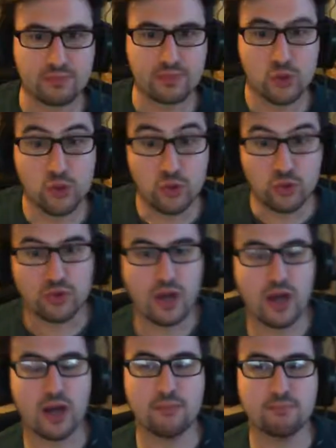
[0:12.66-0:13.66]
Sure.
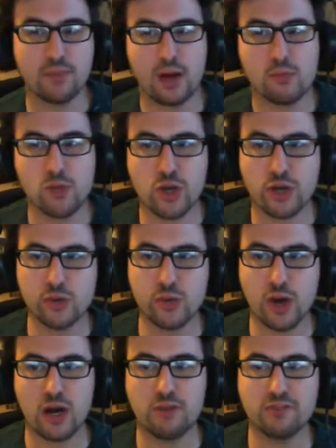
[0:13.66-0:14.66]
I'm Joe.
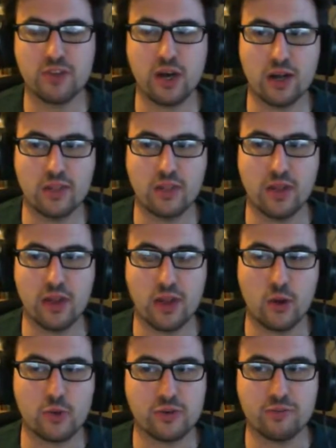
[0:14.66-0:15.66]
I've done a
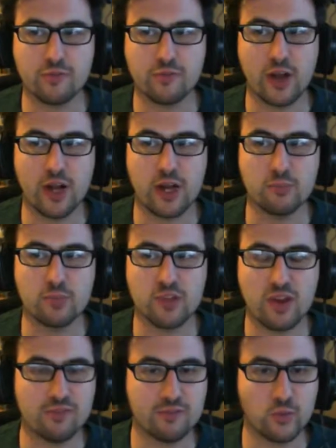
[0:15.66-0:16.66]
load of stuff
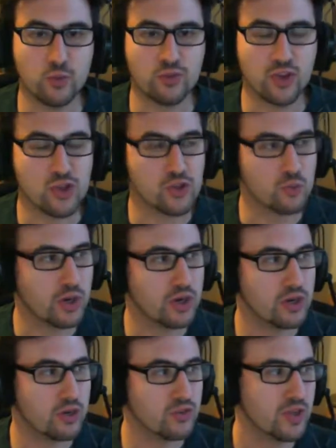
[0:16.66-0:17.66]
for Dungeon
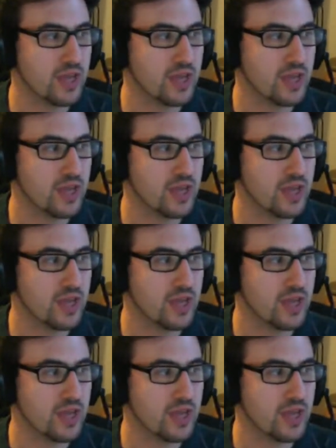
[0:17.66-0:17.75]
World,